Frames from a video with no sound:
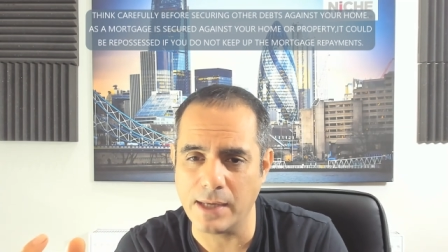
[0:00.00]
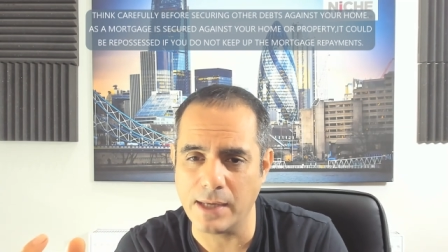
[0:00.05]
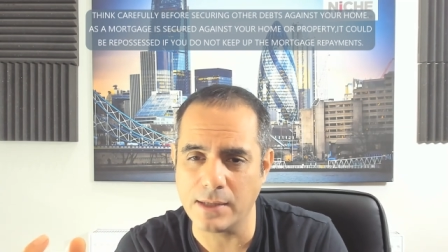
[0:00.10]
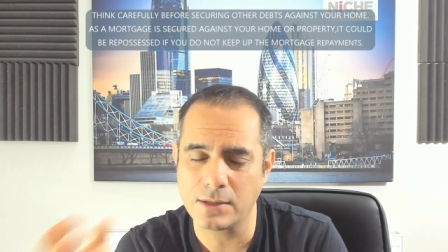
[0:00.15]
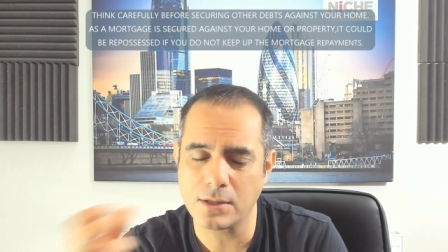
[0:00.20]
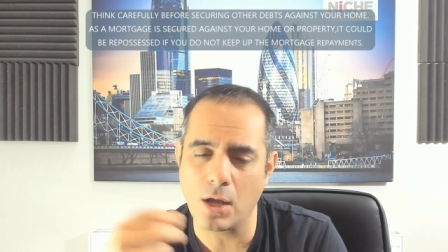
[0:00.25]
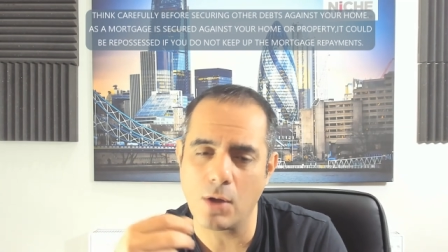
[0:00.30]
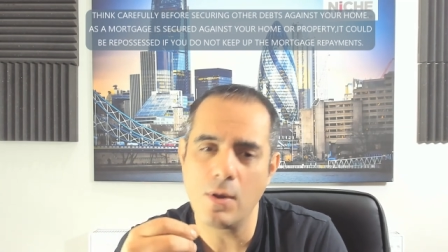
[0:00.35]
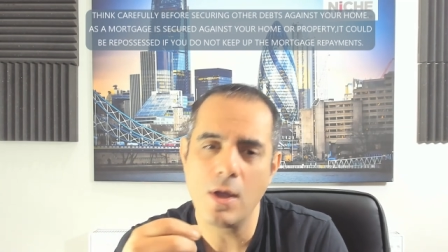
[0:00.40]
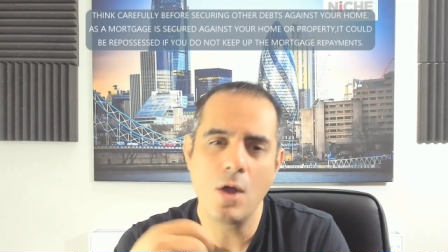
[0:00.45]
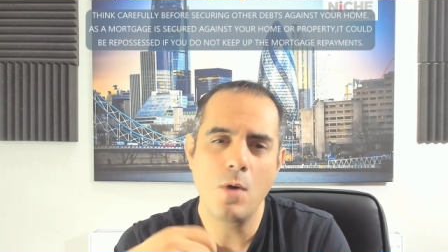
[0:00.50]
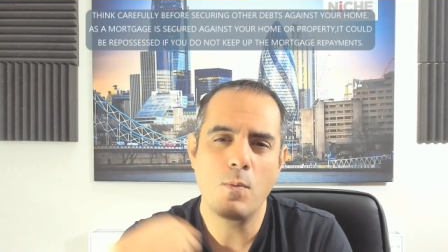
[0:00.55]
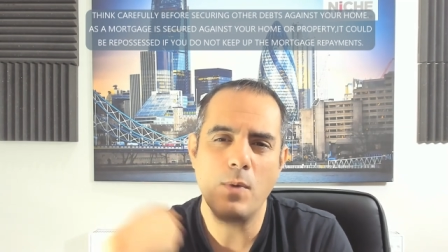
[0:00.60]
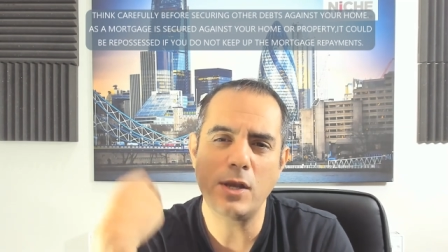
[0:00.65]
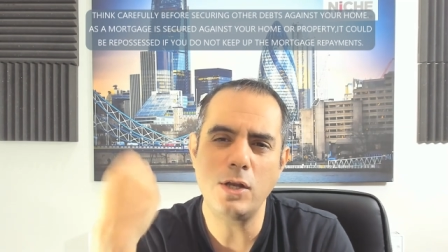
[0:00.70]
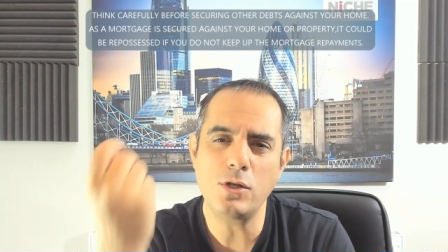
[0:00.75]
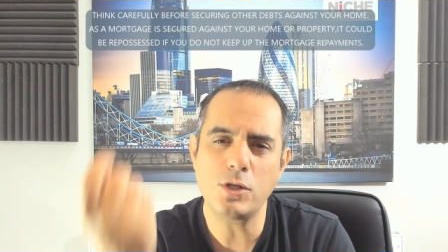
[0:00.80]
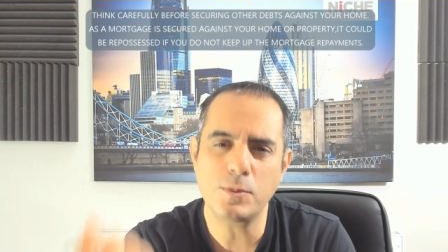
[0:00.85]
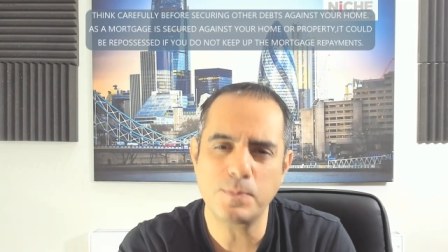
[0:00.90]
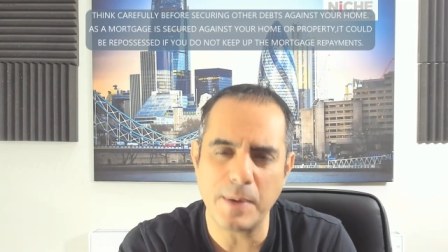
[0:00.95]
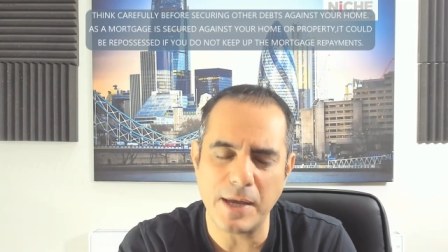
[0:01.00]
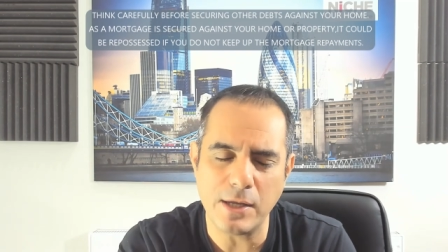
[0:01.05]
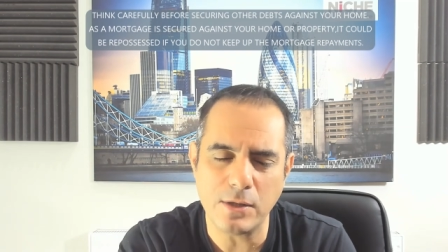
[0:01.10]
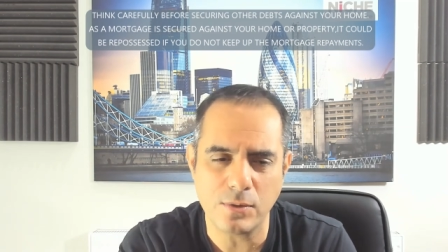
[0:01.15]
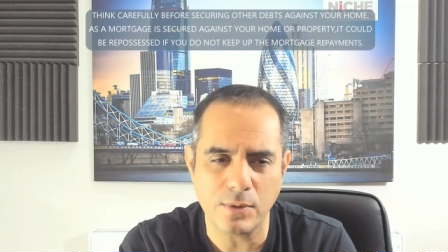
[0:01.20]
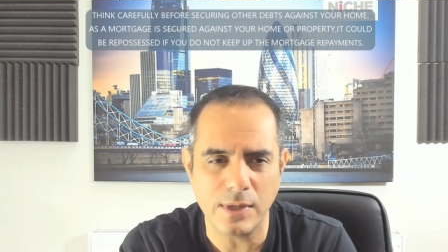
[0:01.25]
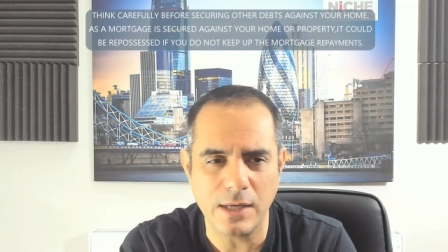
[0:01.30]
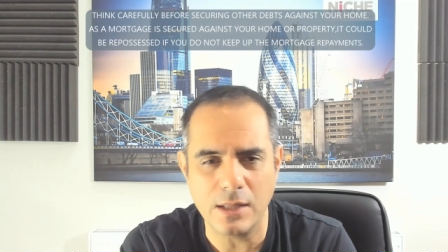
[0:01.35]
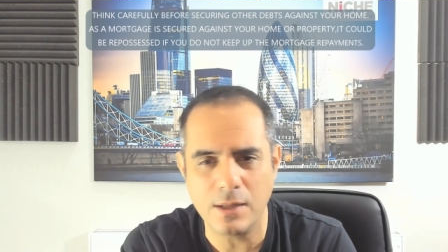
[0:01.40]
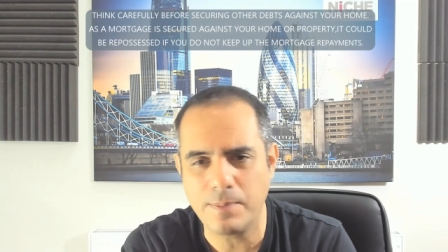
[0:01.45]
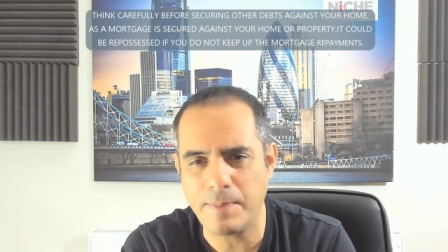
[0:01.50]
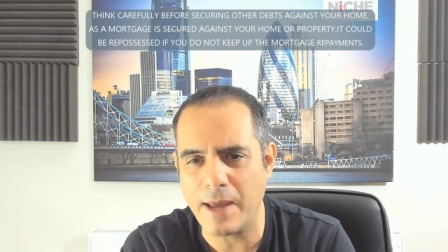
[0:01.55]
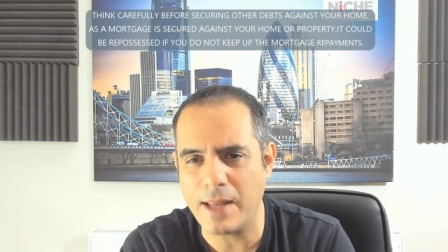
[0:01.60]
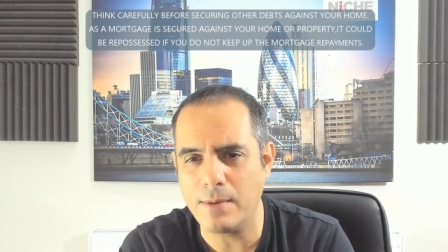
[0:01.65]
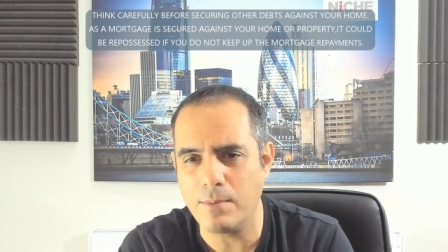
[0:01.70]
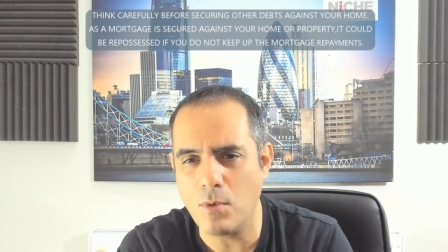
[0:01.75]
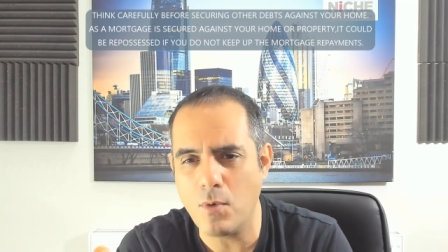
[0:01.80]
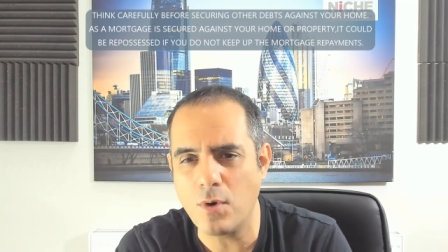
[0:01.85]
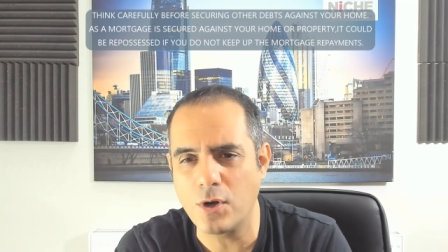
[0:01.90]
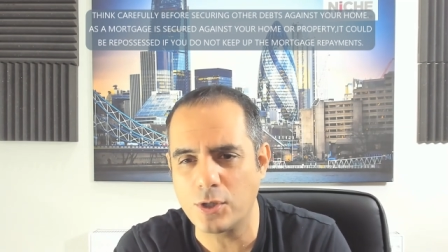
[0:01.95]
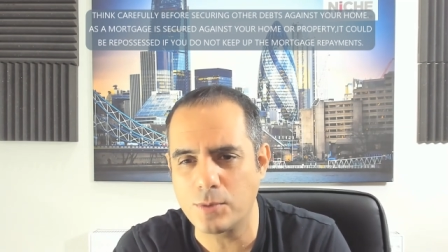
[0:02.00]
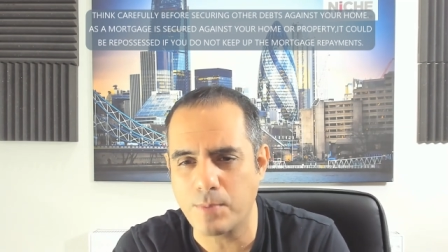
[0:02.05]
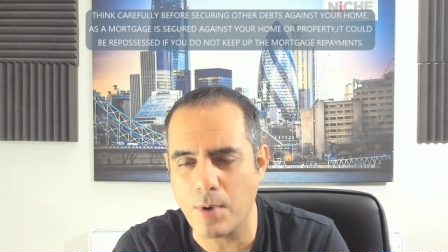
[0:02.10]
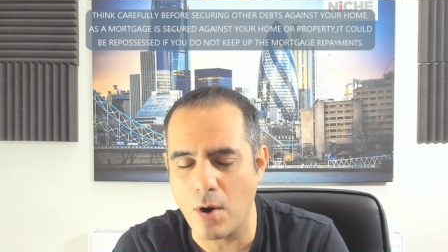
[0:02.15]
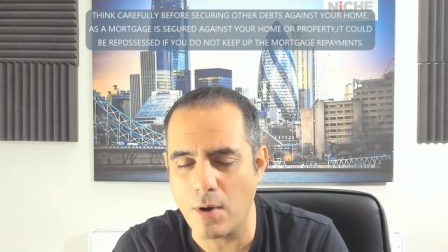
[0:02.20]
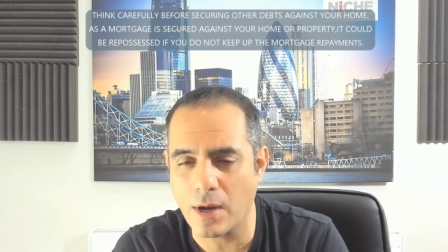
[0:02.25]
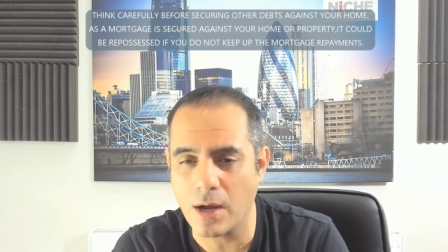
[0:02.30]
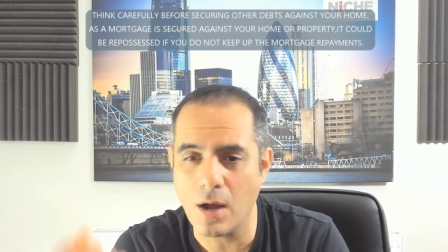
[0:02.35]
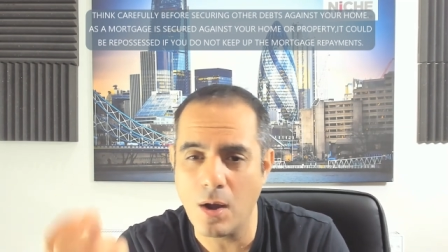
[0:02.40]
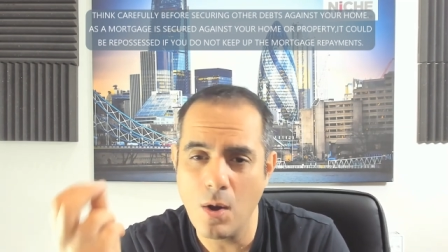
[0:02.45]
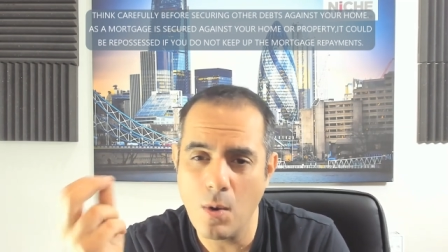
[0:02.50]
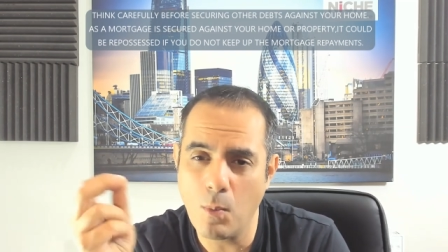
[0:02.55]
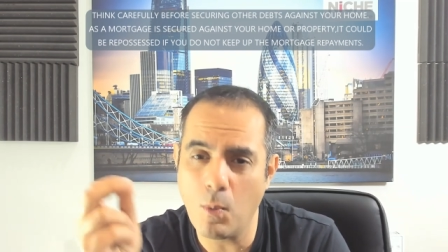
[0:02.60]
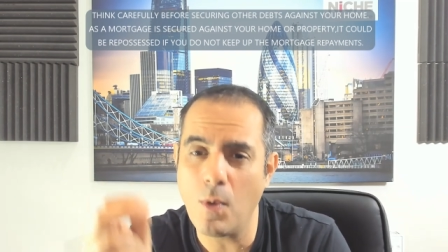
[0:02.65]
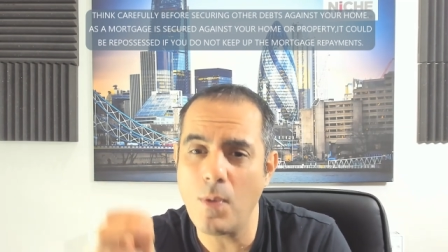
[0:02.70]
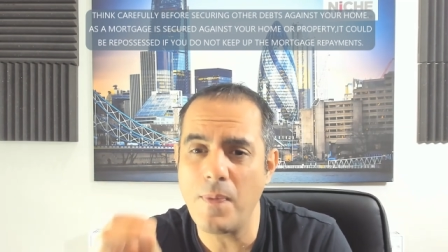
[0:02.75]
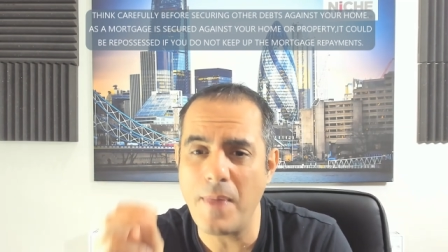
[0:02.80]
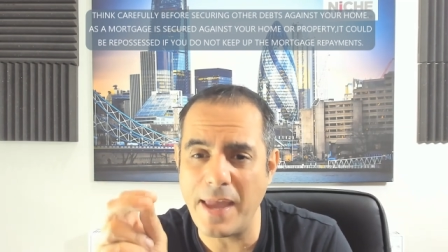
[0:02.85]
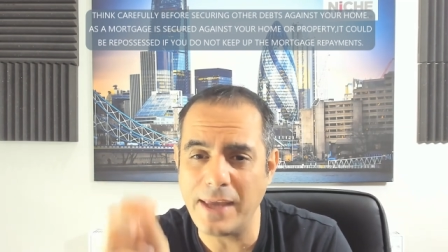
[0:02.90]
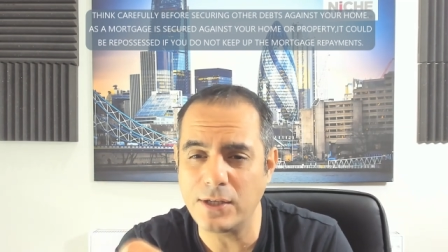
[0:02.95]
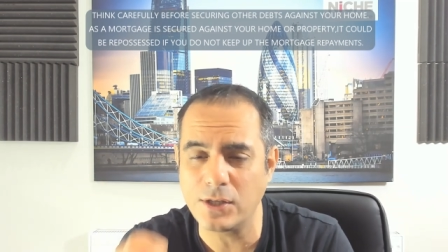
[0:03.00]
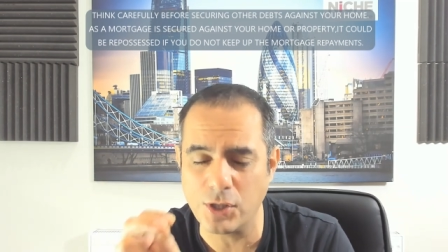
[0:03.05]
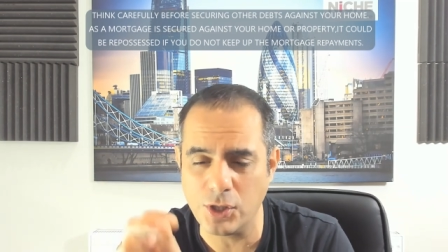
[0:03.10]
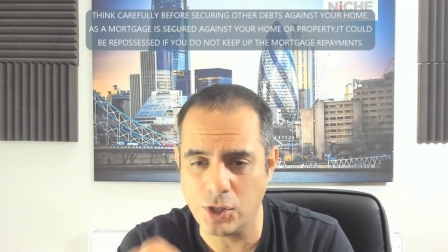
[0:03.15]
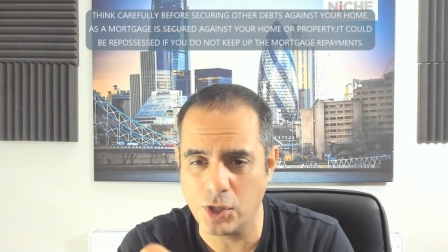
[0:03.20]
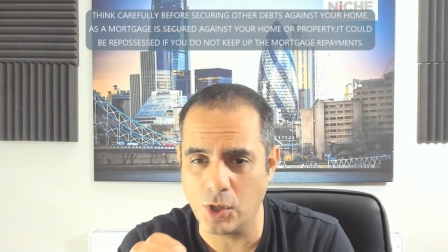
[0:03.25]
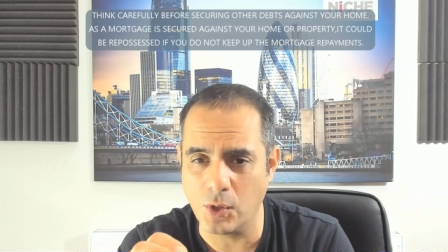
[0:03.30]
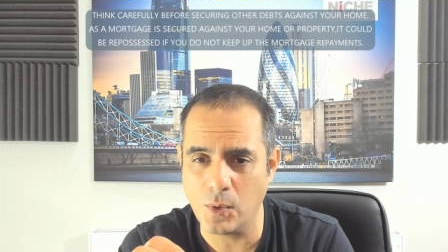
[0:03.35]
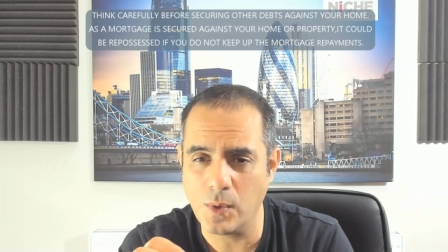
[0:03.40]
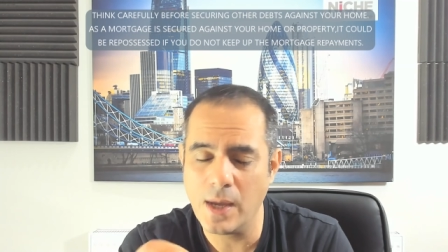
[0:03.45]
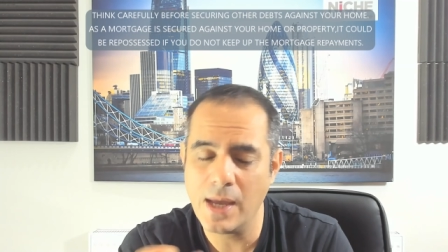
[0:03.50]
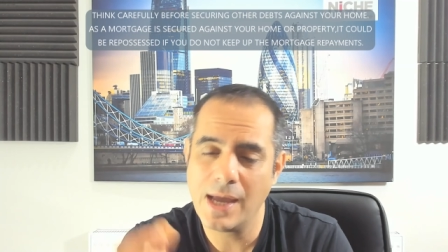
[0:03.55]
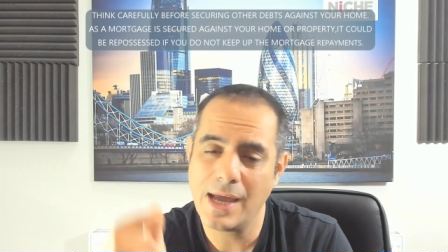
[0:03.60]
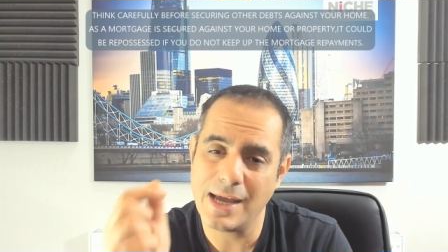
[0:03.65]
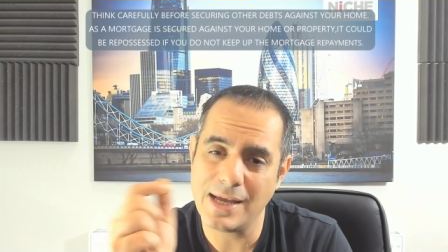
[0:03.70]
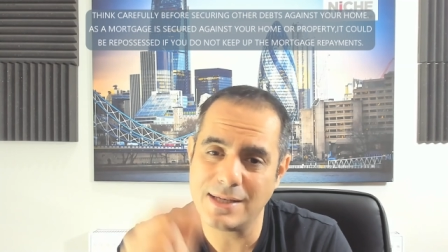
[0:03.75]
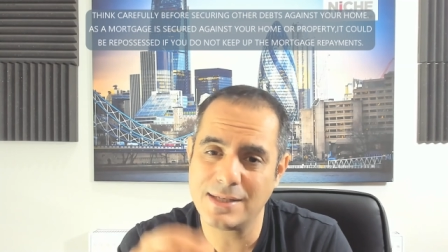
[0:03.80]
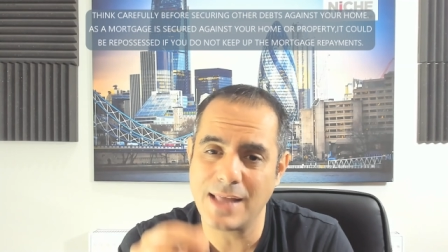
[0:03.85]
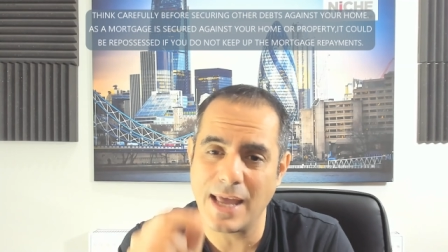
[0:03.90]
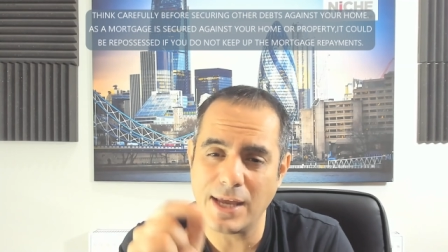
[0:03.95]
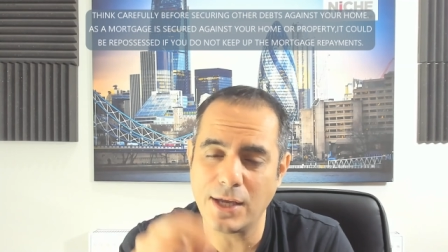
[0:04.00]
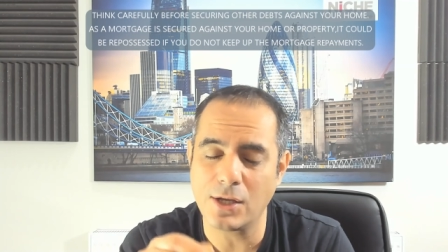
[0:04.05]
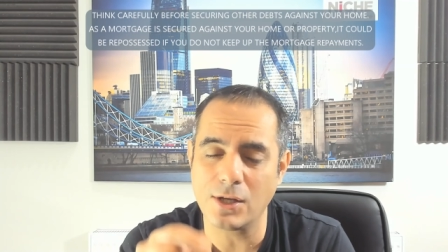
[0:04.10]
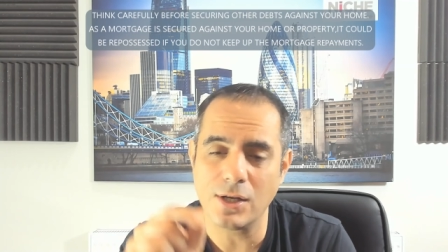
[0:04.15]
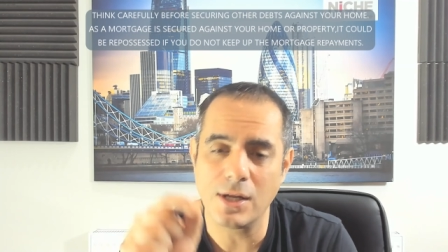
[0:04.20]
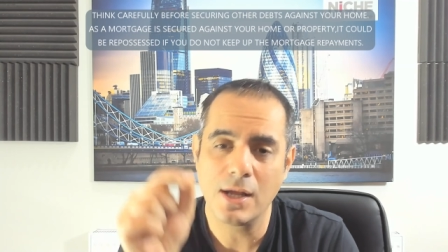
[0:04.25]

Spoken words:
So when you speak to an independent mortgage broker, what they can do is they can